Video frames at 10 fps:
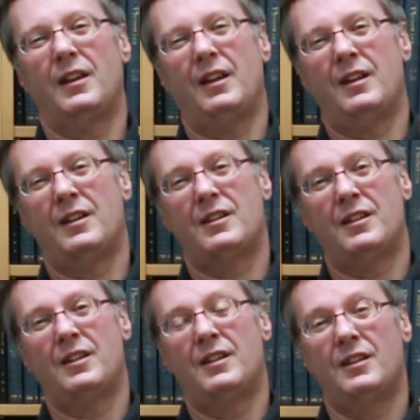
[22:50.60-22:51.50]
And
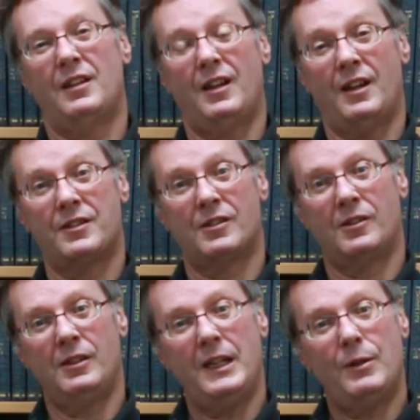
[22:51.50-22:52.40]
as a
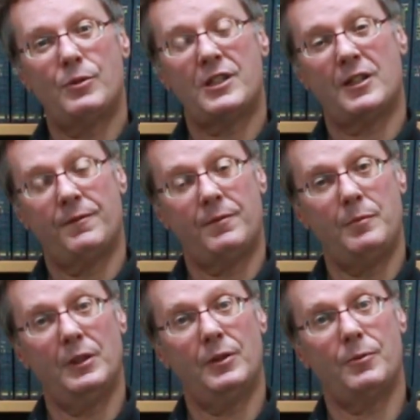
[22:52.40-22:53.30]
linguist, I'm
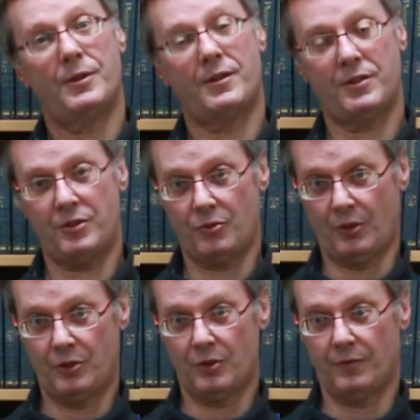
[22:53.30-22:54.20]
familiar with the
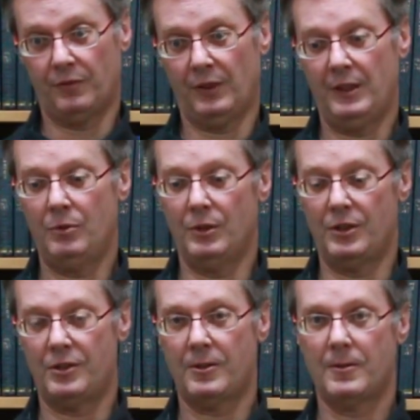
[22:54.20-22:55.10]
structure of
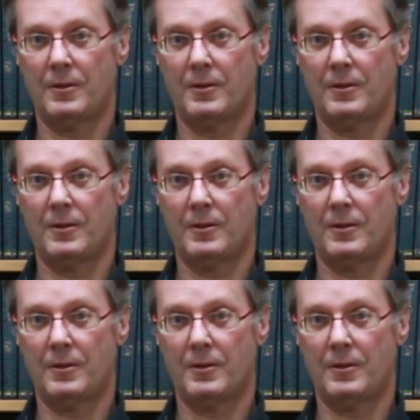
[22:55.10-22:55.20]
language.